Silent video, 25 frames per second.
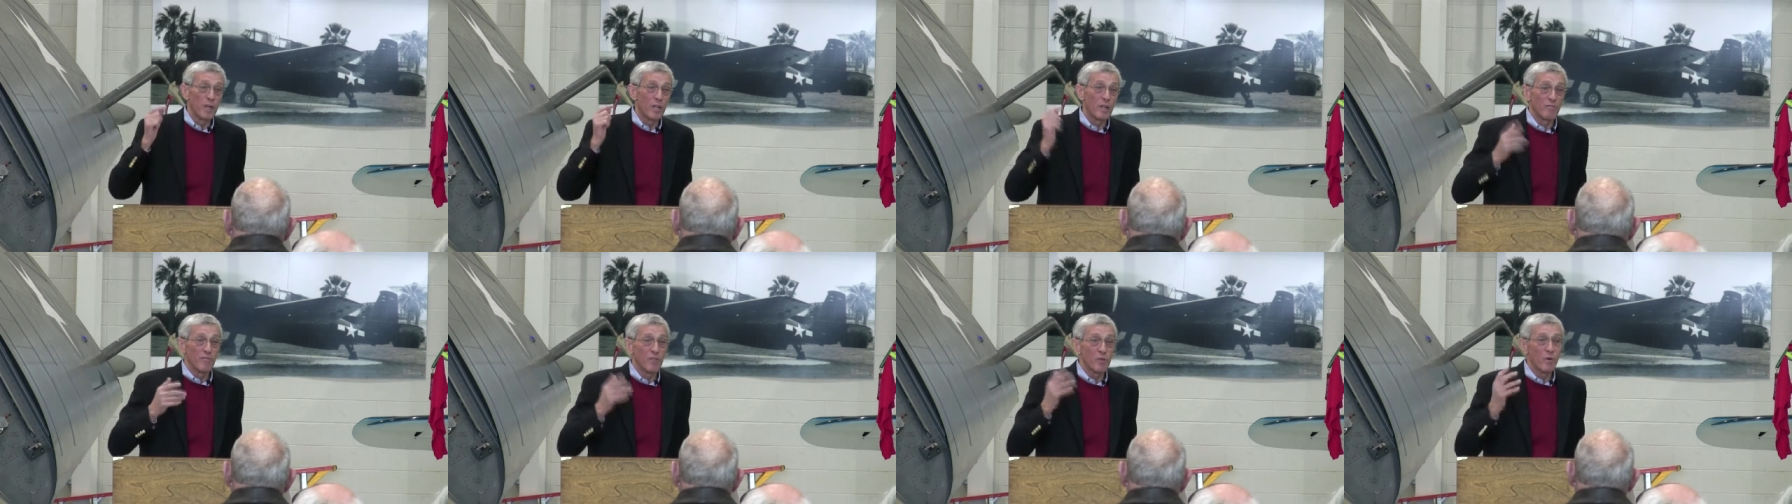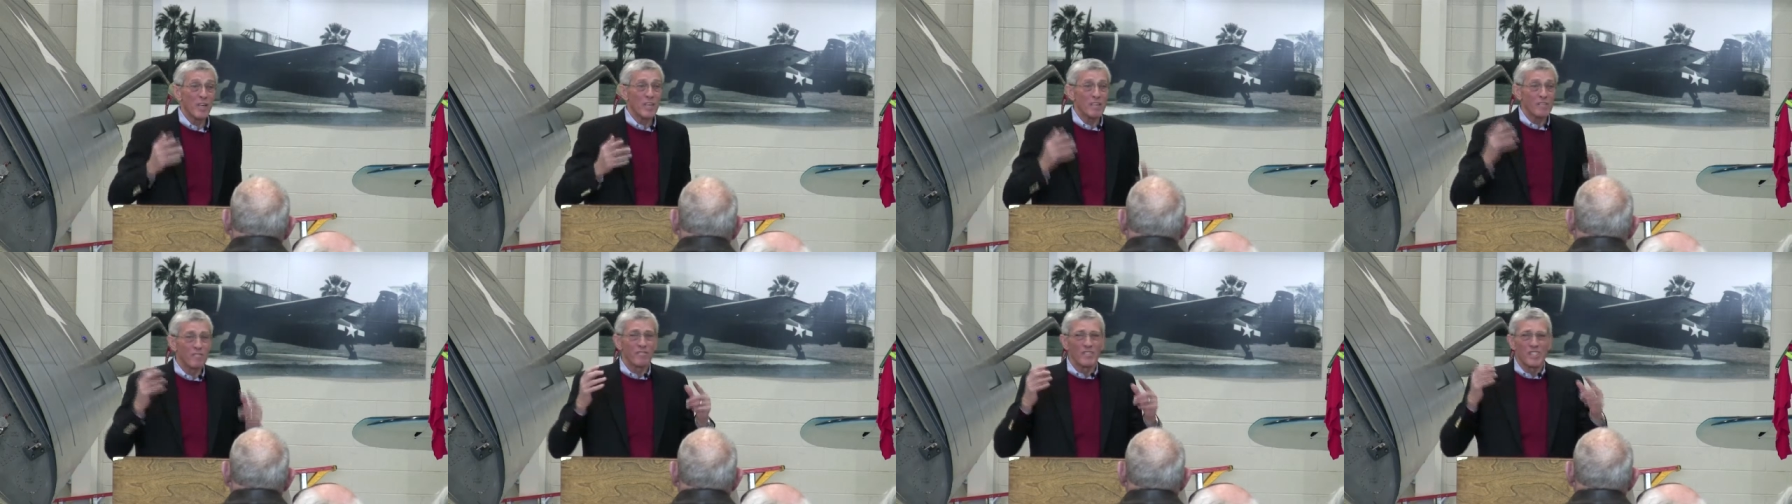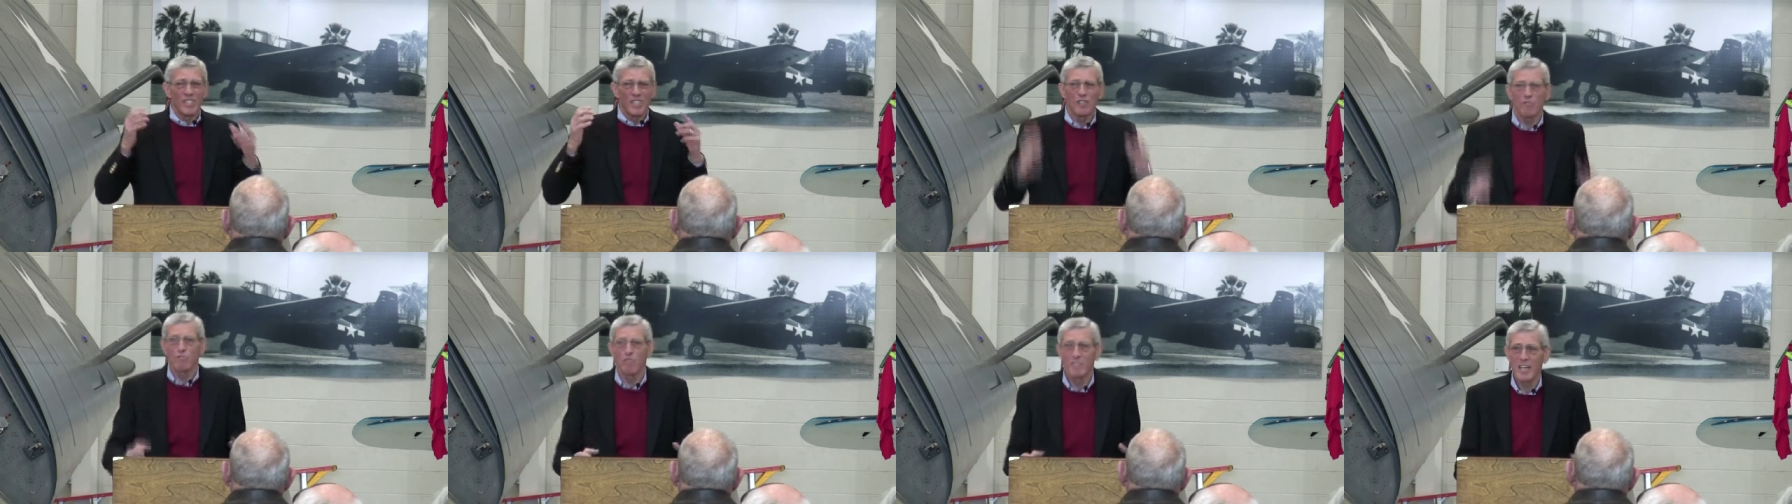But if you
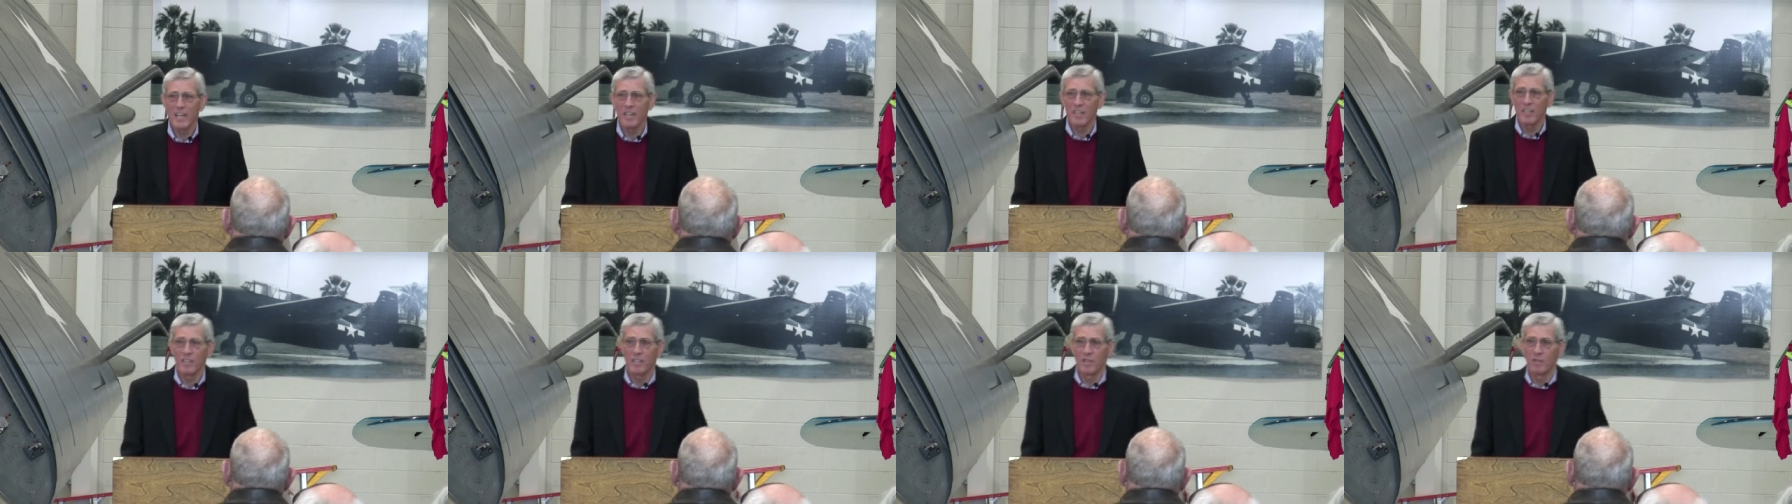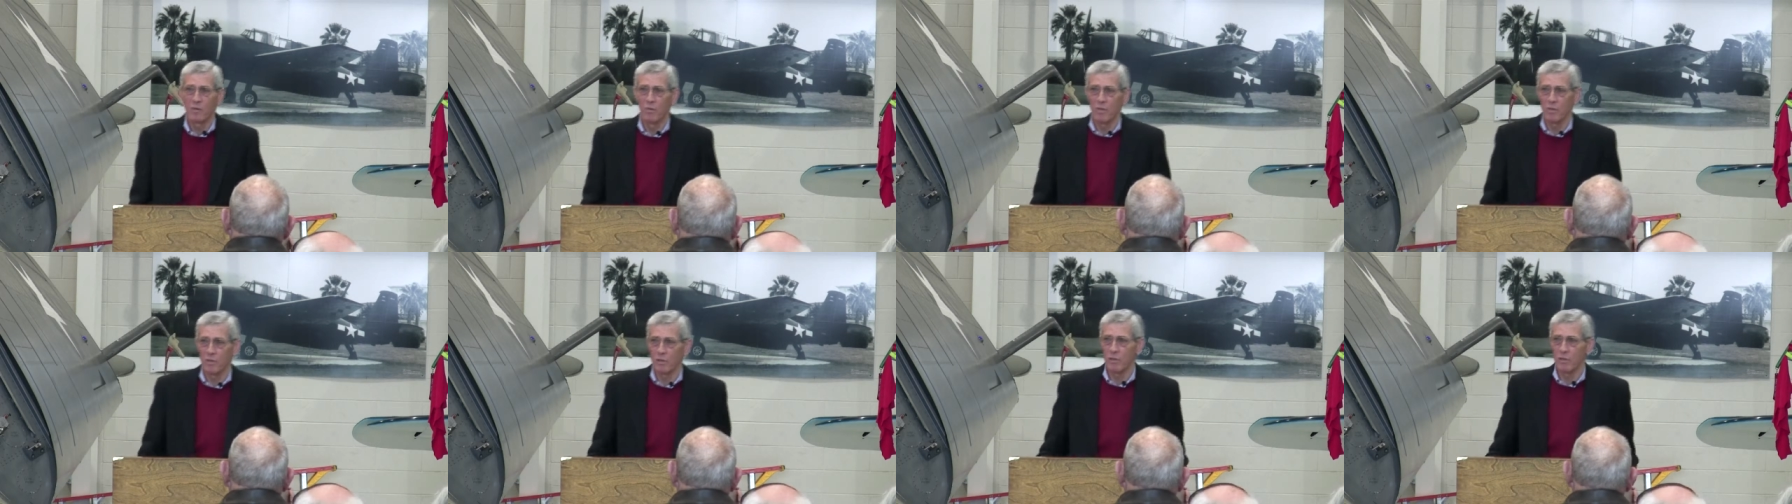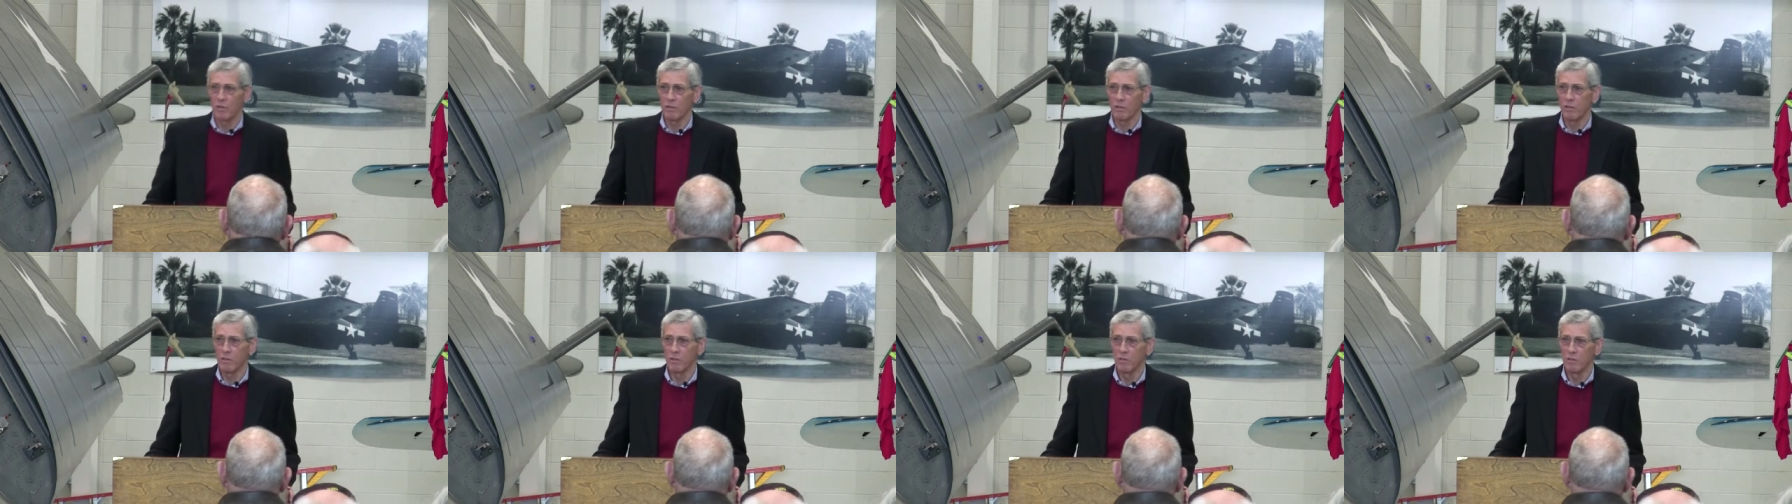have no doubt in the
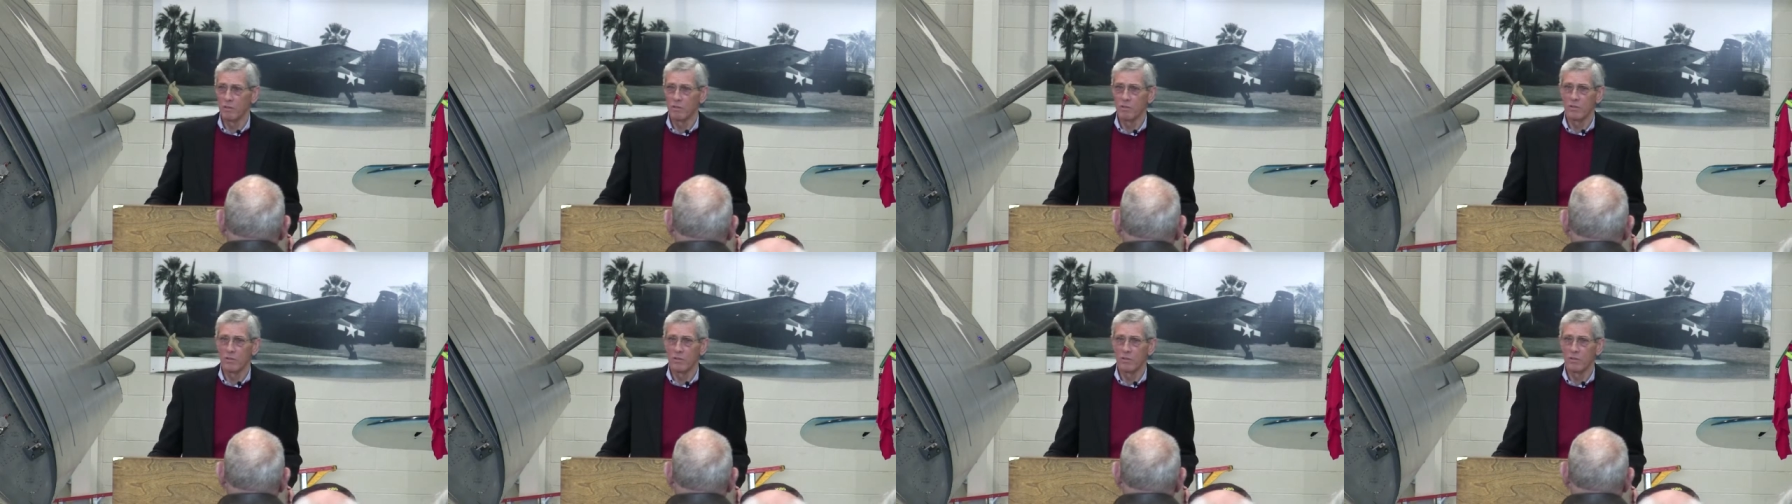world